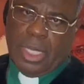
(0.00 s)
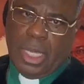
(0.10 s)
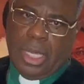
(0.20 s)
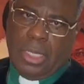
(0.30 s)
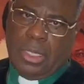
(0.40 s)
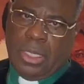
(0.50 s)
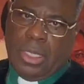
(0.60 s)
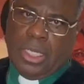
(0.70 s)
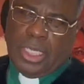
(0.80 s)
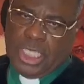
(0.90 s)
Huh?
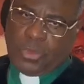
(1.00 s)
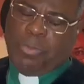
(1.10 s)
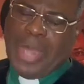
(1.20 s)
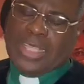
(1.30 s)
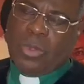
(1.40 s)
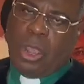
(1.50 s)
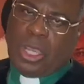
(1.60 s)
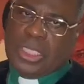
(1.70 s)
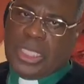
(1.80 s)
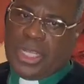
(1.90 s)
And this is what Pastor
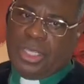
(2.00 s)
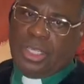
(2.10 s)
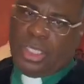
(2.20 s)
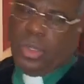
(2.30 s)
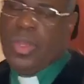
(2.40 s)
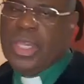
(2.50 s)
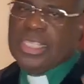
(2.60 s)
Walker is telling you to do.